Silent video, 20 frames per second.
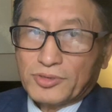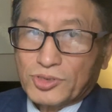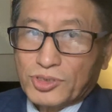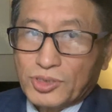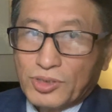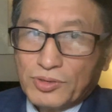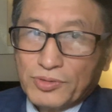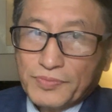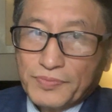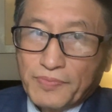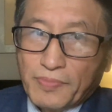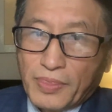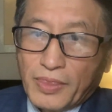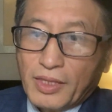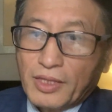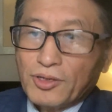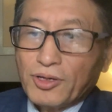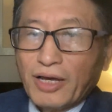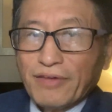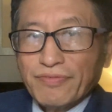So
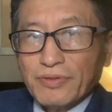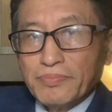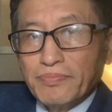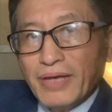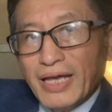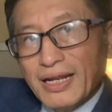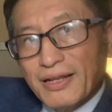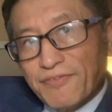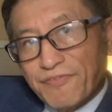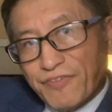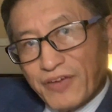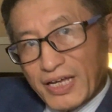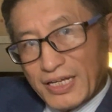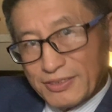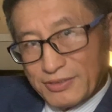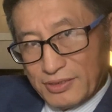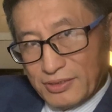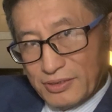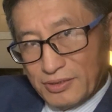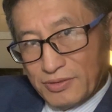you have a
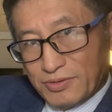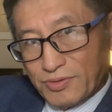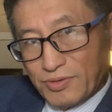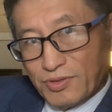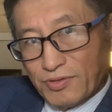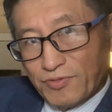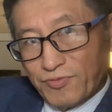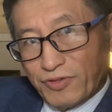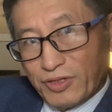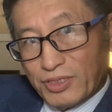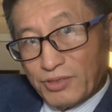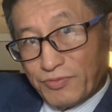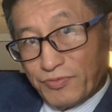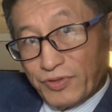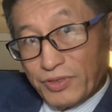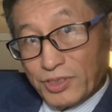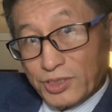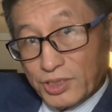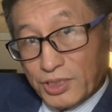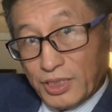manifest for
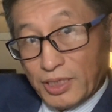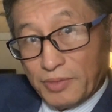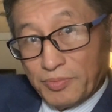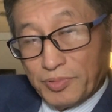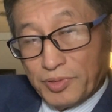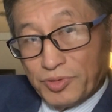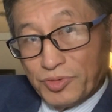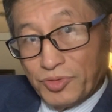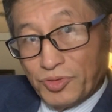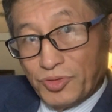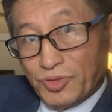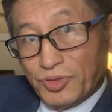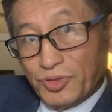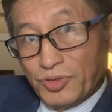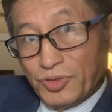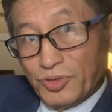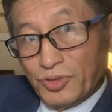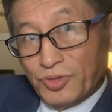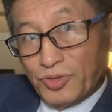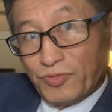the ship,
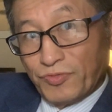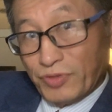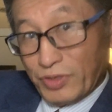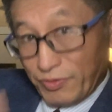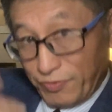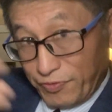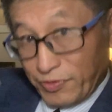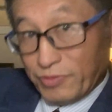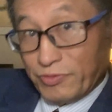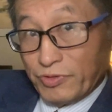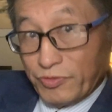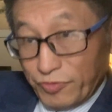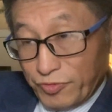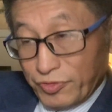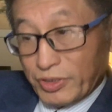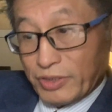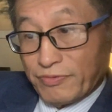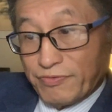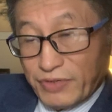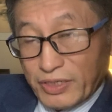for
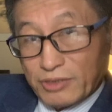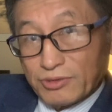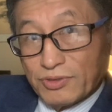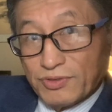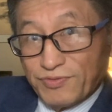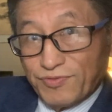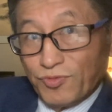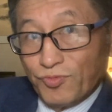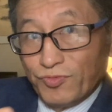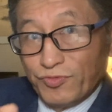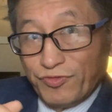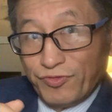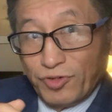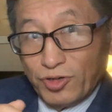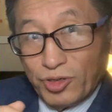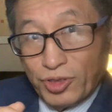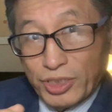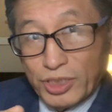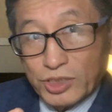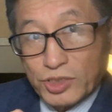the very
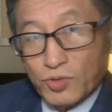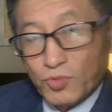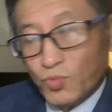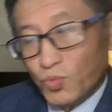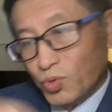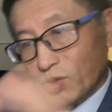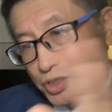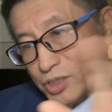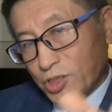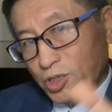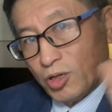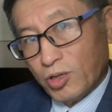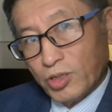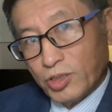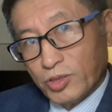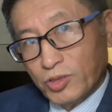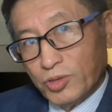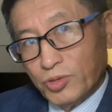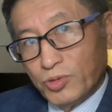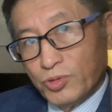voyage, what
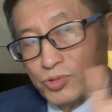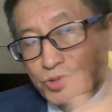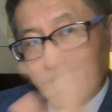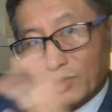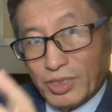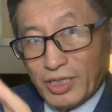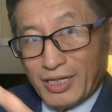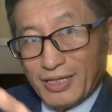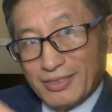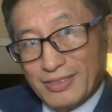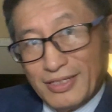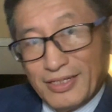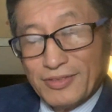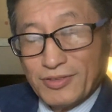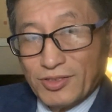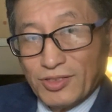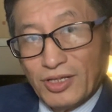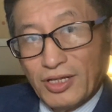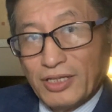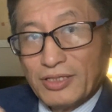cargoes, and then
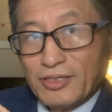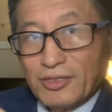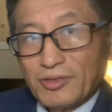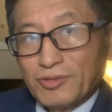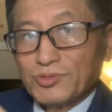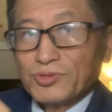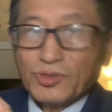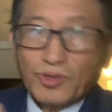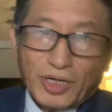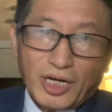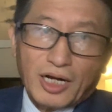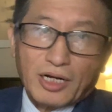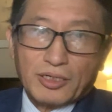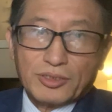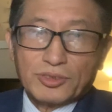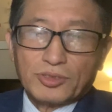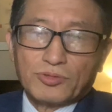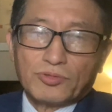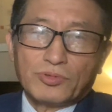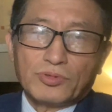you hire
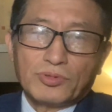the.